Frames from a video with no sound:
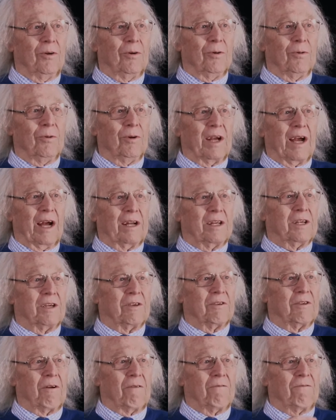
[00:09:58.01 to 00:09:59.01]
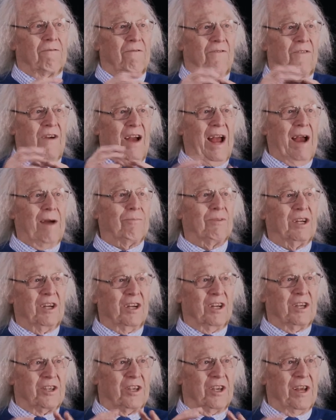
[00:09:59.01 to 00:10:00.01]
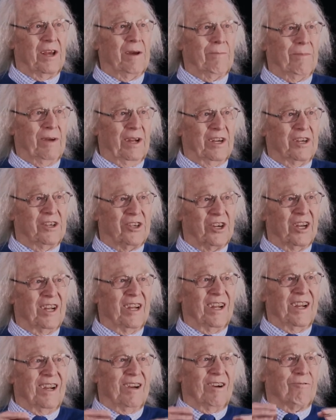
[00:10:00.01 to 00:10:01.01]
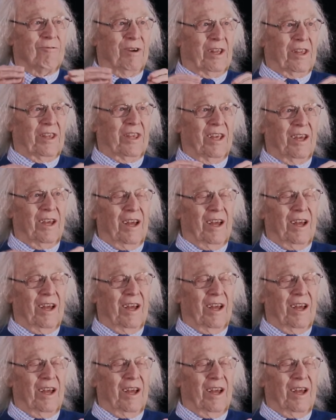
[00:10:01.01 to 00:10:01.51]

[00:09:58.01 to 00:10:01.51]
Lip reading: we got just a fabulous image with